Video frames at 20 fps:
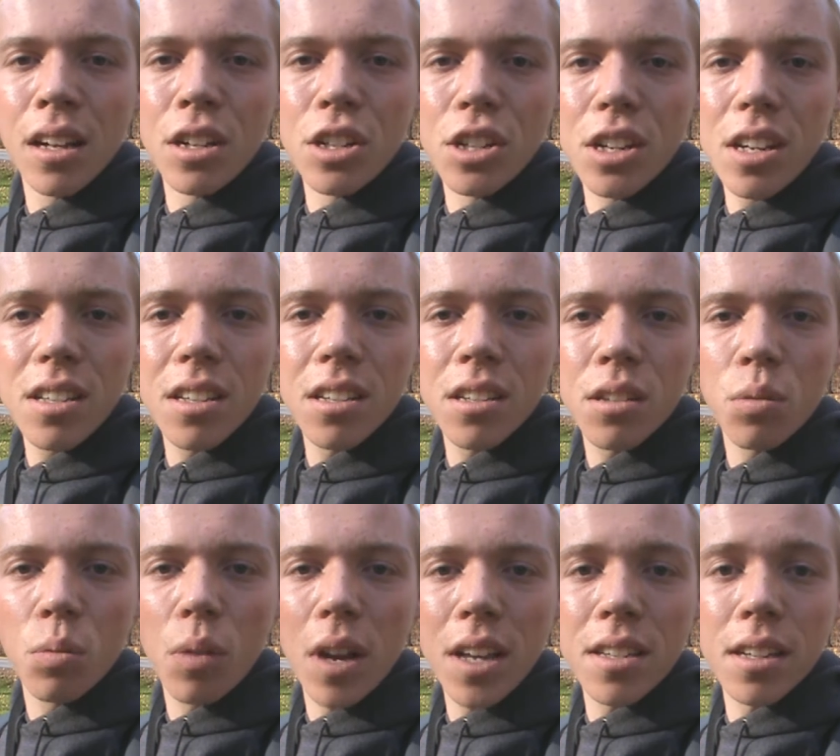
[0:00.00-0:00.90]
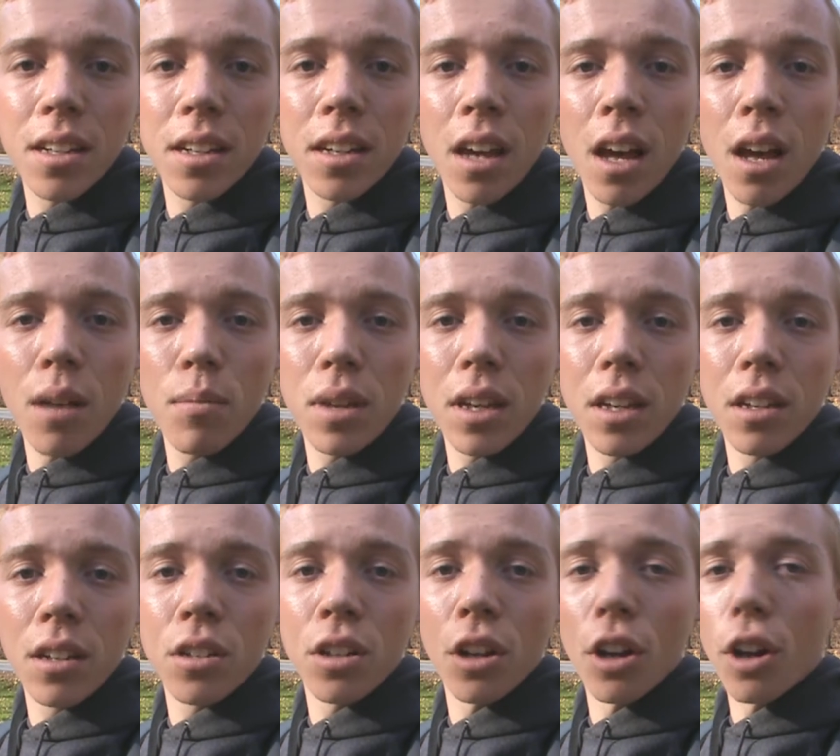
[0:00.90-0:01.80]
Jesus wasn't
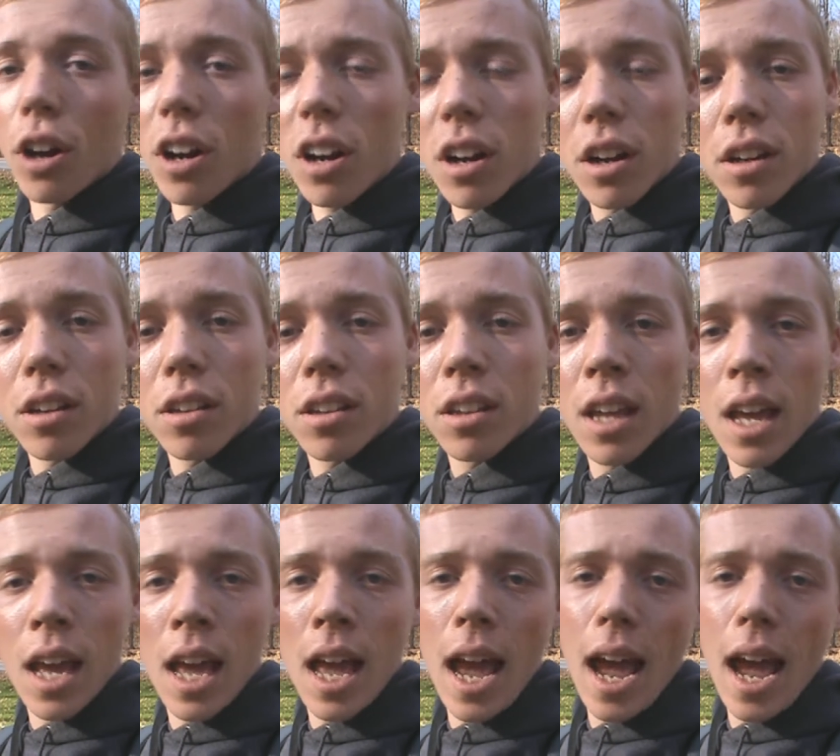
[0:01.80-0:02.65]
coming to earth